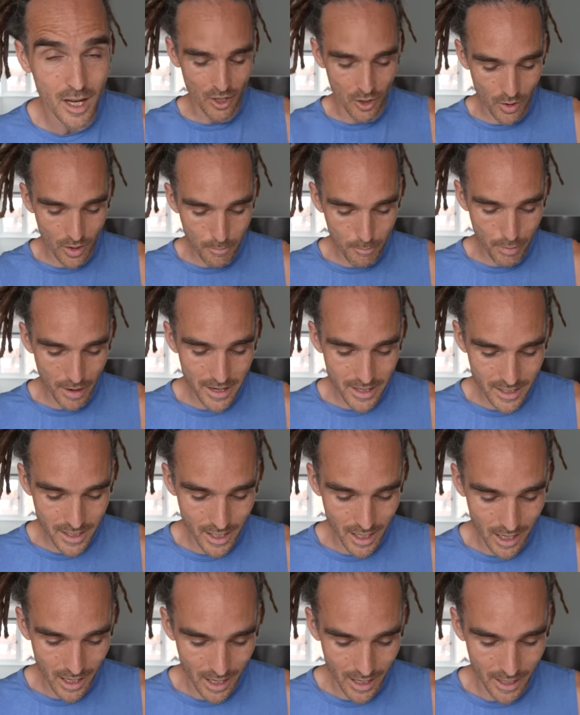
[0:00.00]
you can
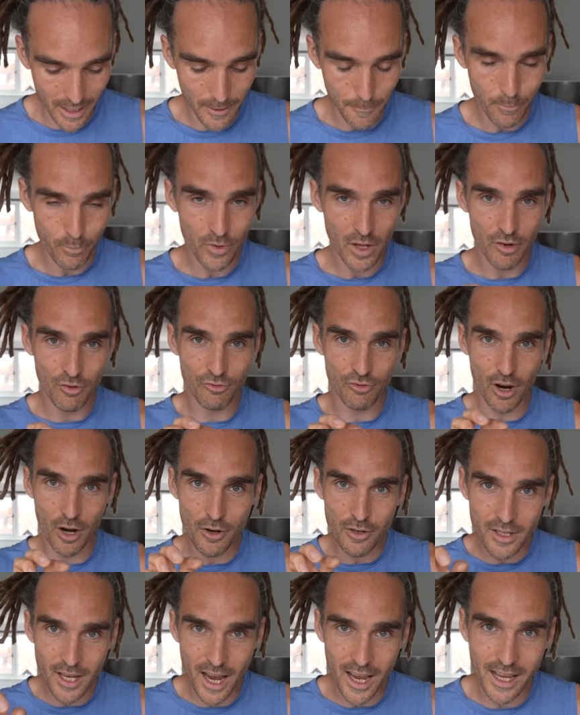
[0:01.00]
basically
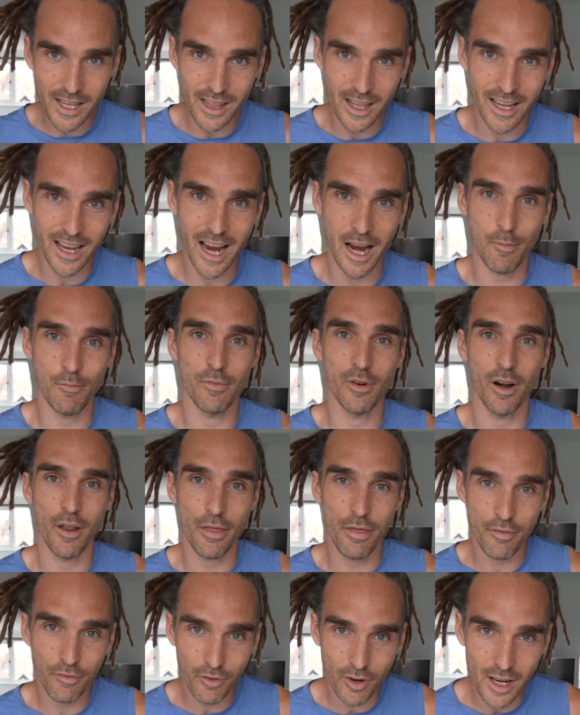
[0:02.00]
rotate the camera
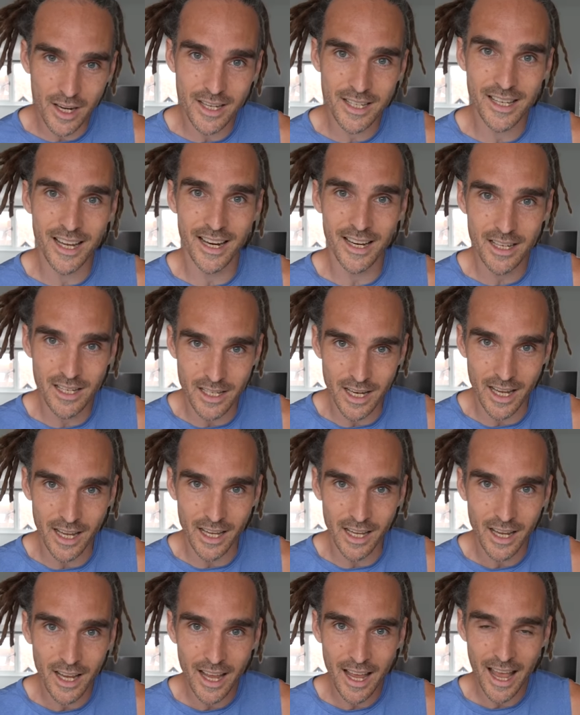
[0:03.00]

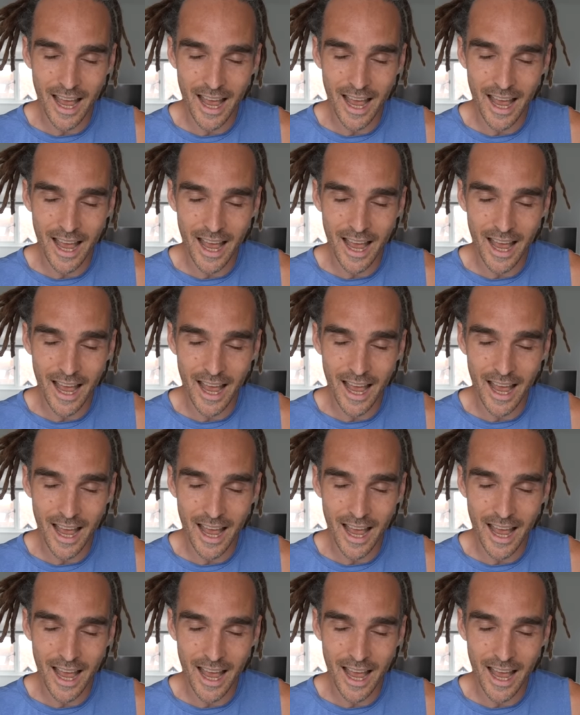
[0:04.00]
360